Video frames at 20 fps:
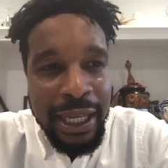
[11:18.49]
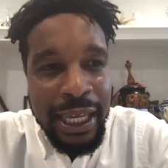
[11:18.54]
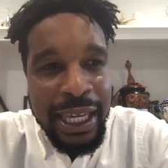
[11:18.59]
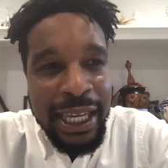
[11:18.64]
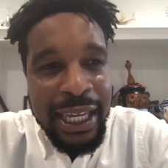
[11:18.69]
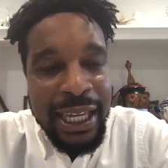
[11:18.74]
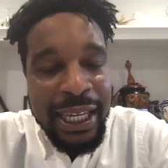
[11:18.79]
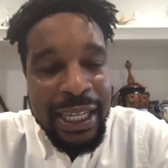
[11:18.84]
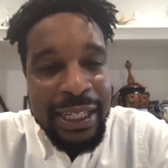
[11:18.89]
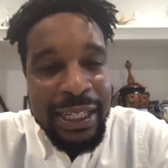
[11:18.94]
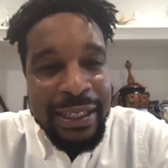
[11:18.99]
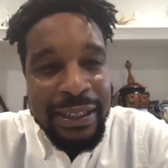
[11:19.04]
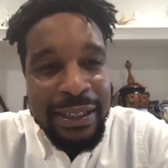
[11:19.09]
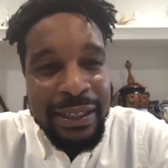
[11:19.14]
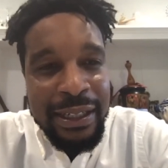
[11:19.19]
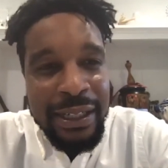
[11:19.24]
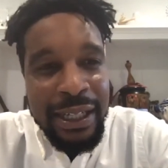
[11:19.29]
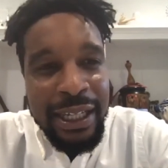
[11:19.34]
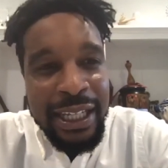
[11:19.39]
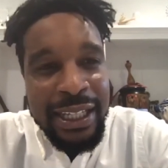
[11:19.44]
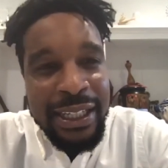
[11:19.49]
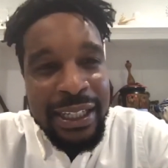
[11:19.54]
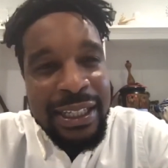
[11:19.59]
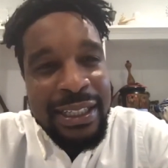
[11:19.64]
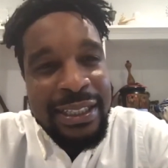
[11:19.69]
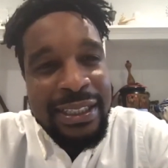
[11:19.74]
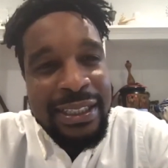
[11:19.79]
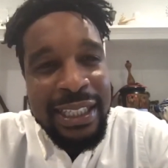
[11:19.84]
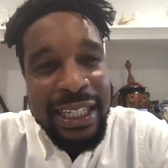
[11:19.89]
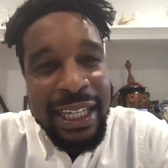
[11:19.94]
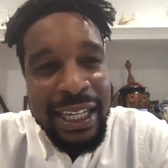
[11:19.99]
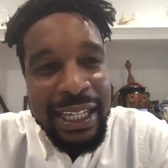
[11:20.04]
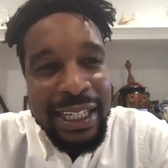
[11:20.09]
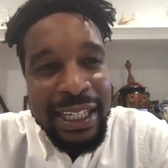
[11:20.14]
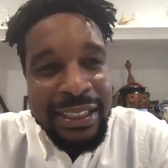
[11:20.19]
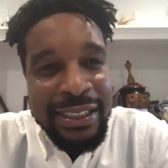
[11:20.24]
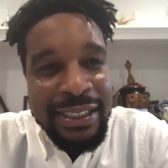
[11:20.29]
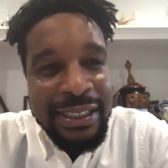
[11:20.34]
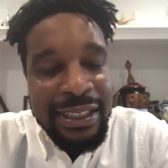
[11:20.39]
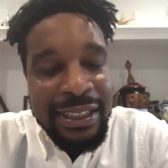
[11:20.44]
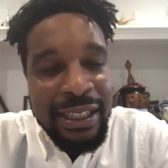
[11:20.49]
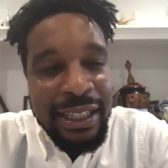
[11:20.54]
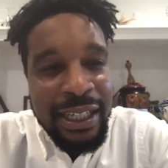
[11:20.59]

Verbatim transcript: And in this case,